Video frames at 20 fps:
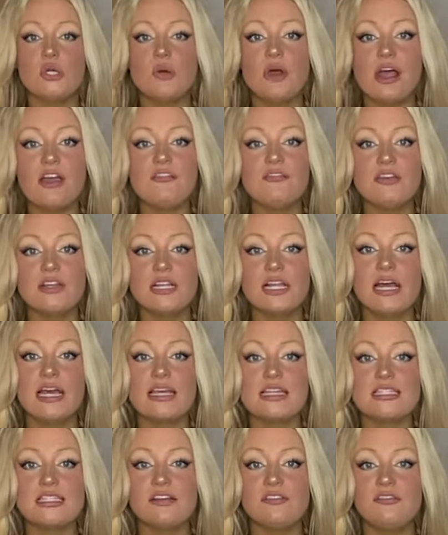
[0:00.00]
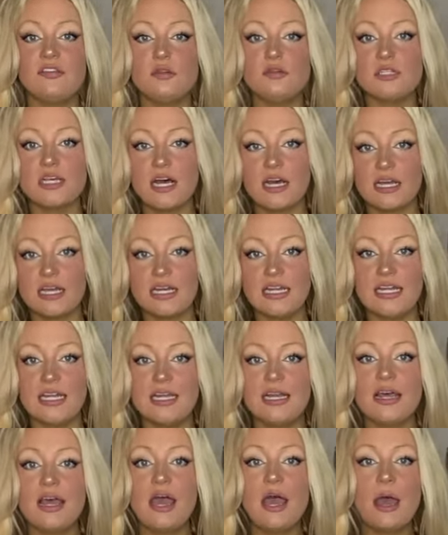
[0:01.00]
I feel like, as if you tuck it
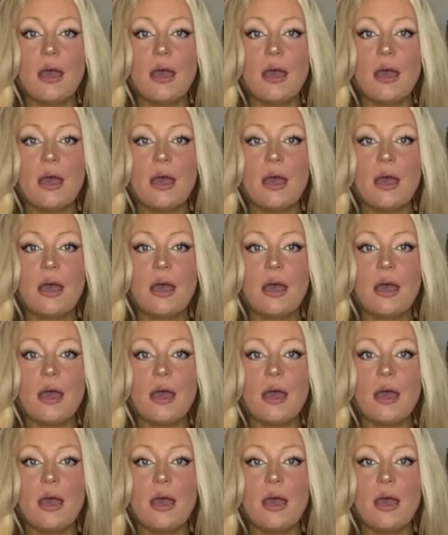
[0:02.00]
in,